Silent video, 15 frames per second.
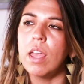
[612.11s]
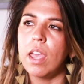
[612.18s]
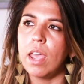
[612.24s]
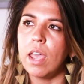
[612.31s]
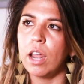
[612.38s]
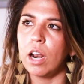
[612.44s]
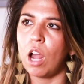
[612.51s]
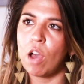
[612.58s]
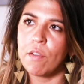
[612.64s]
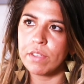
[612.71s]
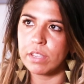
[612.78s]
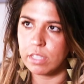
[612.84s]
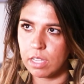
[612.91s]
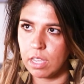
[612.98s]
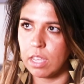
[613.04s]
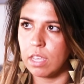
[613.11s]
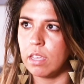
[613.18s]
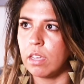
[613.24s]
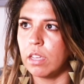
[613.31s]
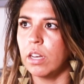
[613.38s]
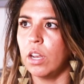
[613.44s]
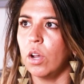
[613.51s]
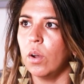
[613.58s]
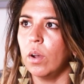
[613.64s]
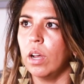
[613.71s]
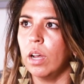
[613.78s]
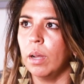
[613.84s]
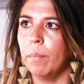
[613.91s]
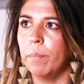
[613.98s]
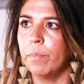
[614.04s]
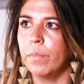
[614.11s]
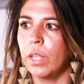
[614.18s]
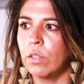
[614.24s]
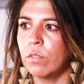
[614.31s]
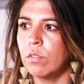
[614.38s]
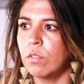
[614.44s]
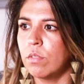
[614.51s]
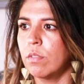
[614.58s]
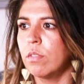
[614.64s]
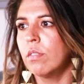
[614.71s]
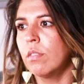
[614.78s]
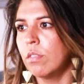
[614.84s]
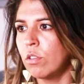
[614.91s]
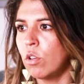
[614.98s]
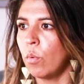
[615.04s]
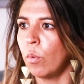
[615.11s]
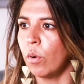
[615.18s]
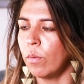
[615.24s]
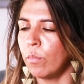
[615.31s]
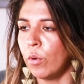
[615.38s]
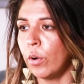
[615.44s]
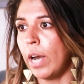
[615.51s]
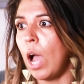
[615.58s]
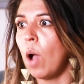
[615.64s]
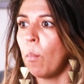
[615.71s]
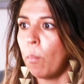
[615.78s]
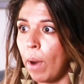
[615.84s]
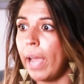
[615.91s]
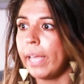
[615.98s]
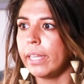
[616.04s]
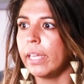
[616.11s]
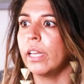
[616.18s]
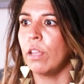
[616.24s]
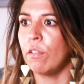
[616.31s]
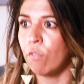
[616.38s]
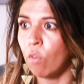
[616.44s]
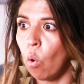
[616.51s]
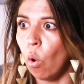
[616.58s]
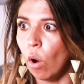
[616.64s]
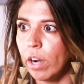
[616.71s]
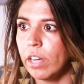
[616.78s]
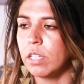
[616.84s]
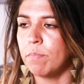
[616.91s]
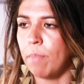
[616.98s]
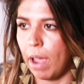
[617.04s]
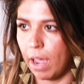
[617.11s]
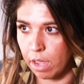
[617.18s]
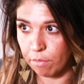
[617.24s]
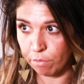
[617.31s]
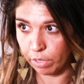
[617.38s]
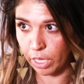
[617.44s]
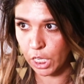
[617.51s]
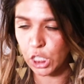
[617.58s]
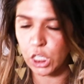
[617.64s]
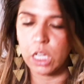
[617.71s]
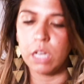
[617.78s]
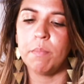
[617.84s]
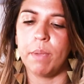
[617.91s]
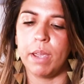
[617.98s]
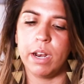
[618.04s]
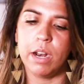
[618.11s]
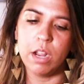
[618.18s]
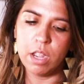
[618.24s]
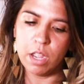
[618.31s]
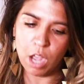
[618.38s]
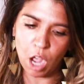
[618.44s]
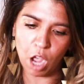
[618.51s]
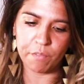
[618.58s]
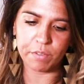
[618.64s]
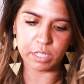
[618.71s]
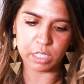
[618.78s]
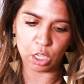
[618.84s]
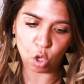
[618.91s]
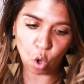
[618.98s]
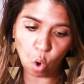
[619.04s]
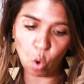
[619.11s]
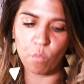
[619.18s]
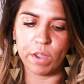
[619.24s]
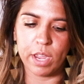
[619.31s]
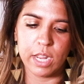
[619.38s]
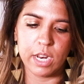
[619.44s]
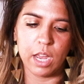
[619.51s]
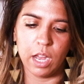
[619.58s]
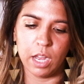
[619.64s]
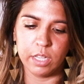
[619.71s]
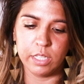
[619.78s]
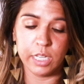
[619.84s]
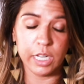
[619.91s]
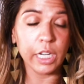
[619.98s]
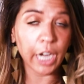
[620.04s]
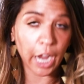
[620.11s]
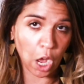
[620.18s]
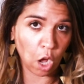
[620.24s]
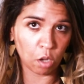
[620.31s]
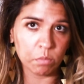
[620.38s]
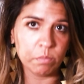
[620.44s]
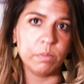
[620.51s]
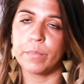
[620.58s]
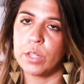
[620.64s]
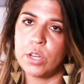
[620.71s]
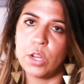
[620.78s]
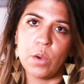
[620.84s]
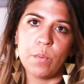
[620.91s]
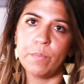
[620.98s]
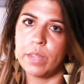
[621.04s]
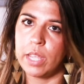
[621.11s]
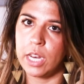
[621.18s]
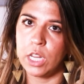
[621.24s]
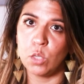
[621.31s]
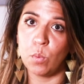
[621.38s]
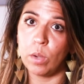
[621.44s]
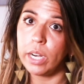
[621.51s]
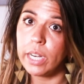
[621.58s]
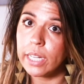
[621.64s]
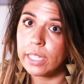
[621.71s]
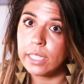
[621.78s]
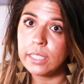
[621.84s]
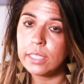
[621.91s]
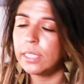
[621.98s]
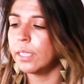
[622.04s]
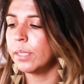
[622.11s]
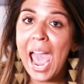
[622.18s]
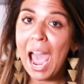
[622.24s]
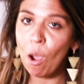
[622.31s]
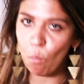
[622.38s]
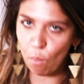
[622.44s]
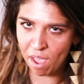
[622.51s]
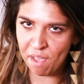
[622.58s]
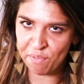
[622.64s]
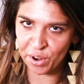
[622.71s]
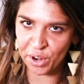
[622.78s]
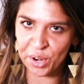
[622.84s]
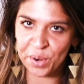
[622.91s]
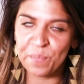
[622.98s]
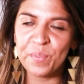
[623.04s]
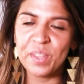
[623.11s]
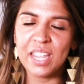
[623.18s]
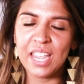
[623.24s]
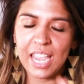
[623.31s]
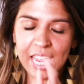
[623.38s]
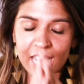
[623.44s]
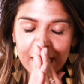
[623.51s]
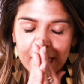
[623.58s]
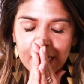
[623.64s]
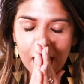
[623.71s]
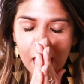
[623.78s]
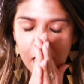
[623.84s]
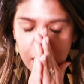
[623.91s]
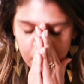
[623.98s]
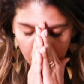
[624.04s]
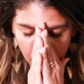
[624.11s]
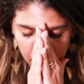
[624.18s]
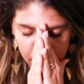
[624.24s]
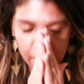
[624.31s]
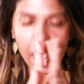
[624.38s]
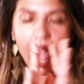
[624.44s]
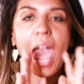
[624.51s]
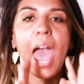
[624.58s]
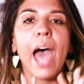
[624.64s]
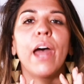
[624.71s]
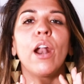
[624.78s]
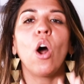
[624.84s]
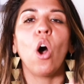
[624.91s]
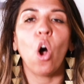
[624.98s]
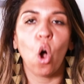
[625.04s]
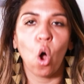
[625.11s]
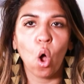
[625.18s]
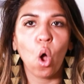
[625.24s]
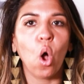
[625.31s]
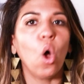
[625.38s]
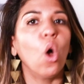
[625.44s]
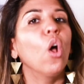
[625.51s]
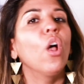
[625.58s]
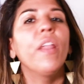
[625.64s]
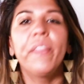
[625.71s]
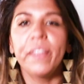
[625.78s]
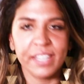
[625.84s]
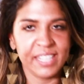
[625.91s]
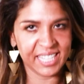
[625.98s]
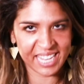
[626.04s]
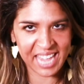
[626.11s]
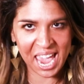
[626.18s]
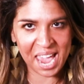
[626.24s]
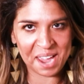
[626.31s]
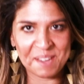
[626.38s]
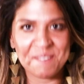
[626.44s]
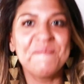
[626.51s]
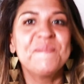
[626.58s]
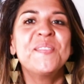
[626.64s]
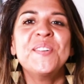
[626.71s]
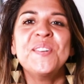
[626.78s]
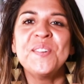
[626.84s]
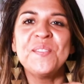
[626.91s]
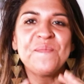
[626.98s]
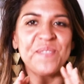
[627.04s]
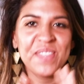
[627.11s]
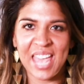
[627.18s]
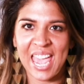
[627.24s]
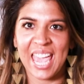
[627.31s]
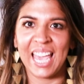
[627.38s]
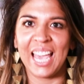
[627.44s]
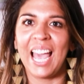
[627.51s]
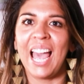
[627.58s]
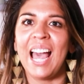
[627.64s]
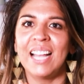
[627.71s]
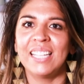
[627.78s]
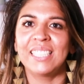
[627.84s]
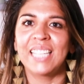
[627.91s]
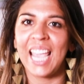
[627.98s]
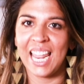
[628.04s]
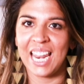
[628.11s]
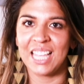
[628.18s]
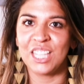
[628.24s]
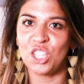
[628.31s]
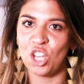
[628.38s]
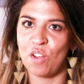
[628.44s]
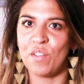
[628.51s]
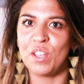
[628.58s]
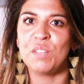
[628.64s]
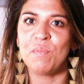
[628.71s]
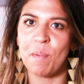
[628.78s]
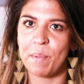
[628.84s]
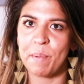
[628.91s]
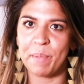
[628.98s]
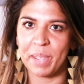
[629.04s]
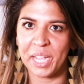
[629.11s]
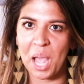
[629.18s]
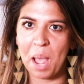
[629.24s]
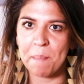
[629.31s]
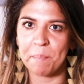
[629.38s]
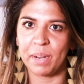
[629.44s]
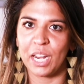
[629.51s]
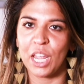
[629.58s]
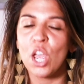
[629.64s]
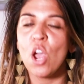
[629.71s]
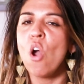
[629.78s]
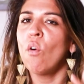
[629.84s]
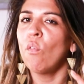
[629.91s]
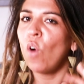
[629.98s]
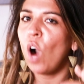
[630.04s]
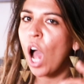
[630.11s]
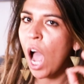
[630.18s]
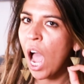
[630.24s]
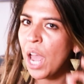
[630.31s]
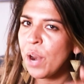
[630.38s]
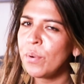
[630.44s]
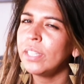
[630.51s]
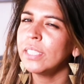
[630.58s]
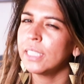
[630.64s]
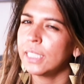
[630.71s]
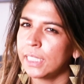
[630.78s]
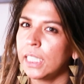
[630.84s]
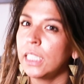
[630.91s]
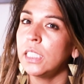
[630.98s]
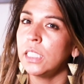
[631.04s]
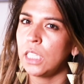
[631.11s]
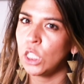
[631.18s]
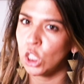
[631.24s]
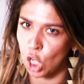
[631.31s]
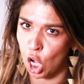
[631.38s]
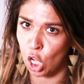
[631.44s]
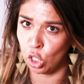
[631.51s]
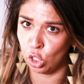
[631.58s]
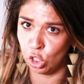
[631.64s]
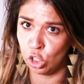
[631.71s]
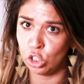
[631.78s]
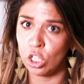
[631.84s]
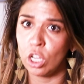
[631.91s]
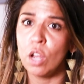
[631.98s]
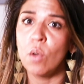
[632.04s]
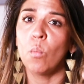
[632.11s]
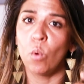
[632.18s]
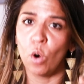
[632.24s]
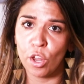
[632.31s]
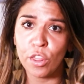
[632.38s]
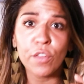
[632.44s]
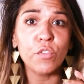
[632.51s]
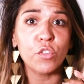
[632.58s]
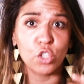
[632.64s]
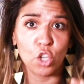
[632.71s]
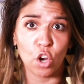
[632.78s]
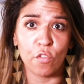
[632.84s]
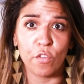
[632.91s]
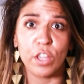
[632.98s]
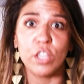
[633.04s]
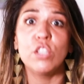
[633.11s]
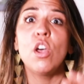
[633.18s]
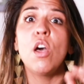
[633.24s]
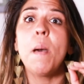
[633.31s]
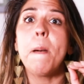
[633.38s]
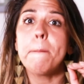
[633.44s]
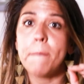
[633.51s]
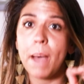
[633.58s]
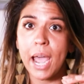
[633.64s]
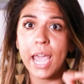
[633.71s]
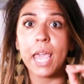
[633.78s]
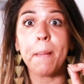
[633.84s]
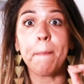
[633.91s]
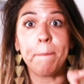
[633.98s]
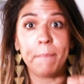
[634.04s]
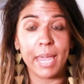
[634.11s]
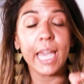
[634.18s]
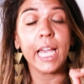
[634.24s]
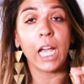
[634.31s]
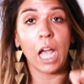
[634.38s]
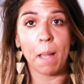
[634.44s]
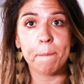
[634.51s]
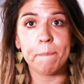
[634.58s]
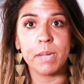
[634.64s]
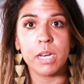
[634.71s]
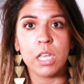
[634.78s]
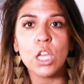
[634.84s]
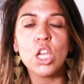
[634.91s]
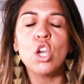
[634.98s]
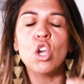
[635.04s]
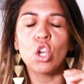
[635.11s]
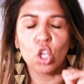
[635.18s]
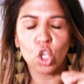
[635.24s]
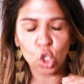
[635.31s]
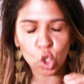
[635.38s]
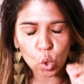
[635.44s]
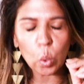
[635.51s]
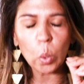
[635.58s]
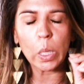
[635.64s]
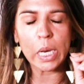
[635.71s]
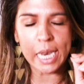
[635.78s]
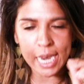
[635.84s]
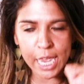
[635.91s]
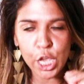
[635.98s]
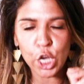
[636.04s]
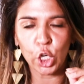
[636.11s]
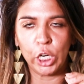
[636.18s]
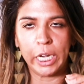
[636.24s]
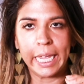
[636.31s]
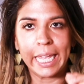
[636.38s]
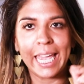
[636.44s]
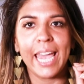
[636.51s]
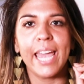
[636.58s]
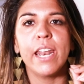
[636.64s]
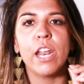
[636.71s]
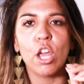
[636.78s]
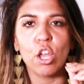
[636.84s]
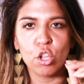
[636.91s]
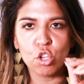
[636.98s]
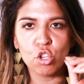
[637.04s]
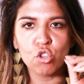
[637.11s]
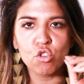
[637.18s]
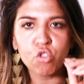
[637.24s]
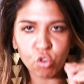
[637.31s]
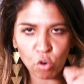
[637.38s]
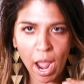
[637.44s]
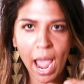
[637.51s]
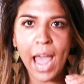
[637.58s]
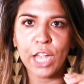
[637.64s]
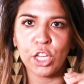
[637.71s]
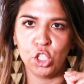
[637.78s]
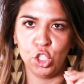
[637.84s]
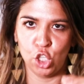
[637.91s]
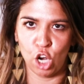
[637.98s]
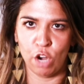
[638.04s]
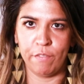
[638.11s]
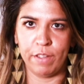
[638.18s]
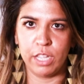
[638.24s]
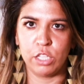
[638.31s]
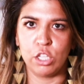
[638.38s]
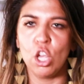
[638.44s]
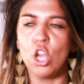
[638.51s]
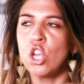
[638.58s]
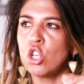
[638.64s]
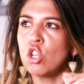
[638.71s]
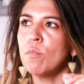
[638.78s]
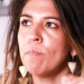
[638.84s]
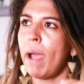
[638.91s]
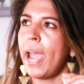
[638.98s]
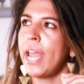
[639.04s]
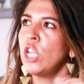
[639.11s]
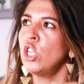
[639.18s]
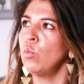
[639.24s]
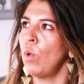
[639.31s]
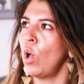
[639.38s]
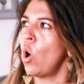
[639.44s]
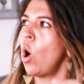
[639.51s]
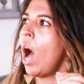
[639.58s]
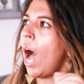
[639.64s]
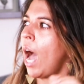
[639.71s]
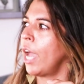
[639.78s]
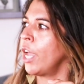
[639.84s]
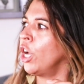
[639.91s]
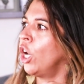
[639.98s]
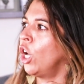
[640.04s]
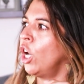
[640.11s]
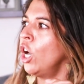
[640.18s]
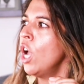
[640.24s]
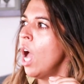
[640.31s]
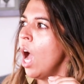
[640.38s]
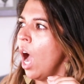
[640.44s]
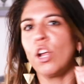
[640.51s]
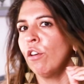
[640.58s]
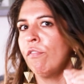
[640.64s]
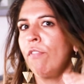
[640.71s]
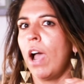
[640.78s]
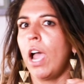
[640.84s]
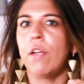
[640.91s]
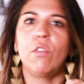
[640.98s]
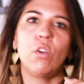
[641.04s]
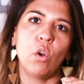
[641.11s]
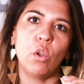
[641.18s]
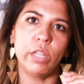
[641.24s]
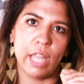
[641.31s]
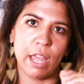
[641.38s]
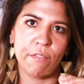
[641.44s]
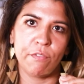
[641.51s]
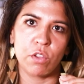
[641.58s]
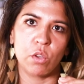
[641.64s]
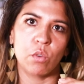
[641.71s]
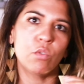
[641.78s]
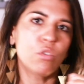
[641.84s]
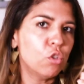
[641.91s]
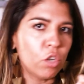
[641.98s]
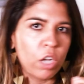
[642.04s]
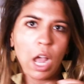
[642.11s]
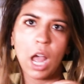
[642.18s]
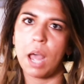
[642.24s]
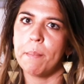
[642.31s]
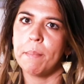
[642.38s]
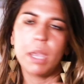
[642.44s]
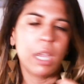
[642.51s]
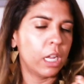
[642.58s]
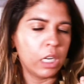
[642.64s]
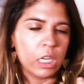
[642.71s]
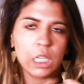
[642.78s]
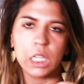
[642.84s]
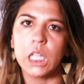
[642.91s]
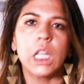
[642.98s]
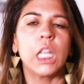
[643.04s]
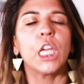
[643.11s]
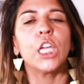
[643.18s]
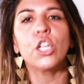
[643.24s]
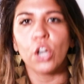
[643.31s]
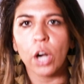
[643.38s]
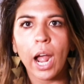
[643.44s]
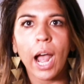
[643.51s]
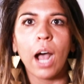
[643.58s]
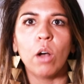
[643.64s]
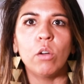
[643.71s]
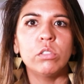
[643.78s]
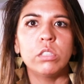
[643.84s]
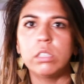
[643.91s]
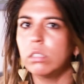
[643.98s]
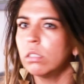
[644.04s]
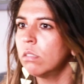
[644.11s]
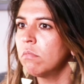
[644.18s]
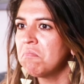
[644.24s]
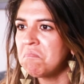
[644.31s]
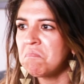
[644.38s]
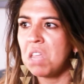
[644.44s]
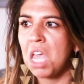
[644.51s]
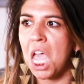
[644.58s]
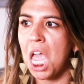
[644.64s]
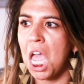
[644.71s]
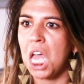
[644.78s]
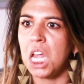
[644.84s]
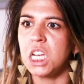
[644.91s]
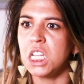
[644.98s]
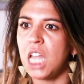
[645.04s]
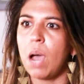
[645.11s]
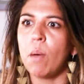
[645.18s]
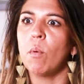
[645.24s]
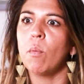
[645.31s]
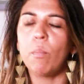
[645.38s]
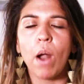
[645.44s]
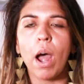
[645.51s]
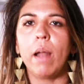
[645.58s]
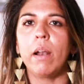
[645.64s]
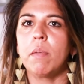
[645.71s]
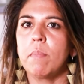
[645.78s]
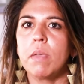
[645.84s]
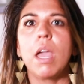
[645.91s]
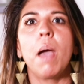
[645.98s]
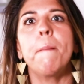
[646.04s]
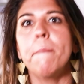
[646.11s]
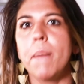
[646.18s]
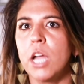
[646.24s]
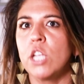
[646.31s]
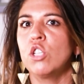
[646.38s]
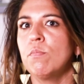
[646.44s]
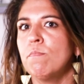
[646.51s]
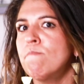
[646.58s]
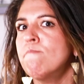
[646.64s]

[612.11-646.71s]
And obviously, you know, until we're now practically forced by inflation, but obviously COVID didn't help. You know, it is what it is. However, it is not at all the same thing as getting service from a big company. For $160 worth of service by a big company, you literally get trash service. You might as well hire your 5-year-old nephew to come and clean your house, and that will probably be a much